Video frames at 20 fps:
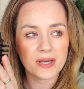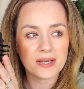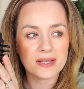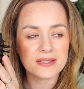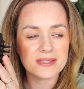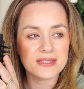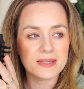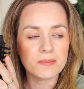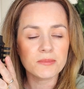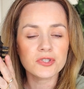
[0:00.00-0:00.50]

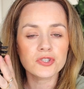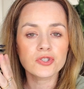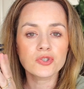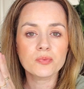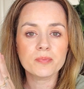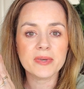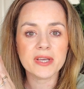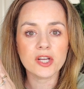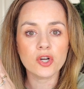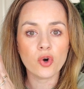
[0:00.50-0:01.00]
seems to
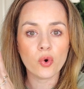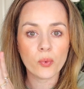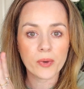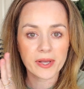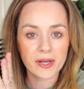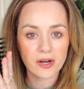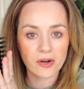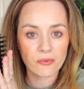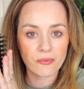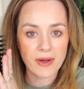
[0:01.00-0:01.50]
be
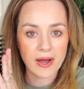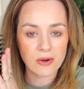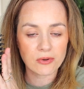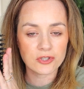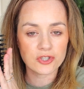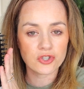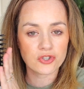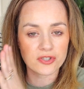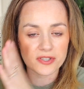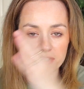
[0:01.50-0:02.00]
going
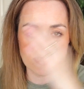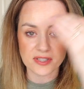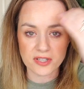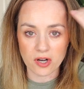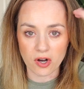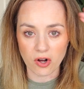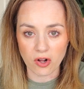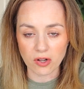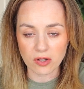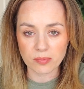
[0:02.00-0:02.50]
around your
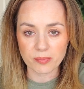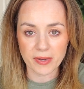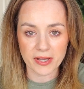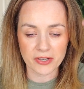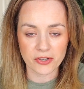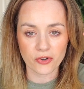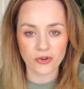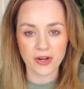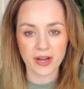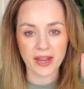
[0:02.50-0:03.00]
scalp
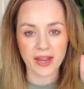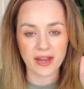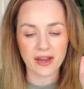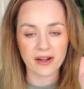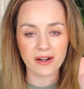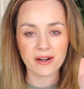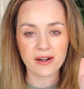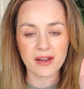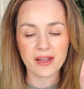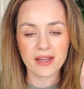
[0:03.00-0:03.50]
and your
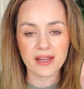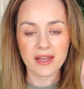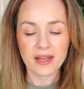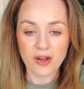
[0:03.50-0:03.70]
hair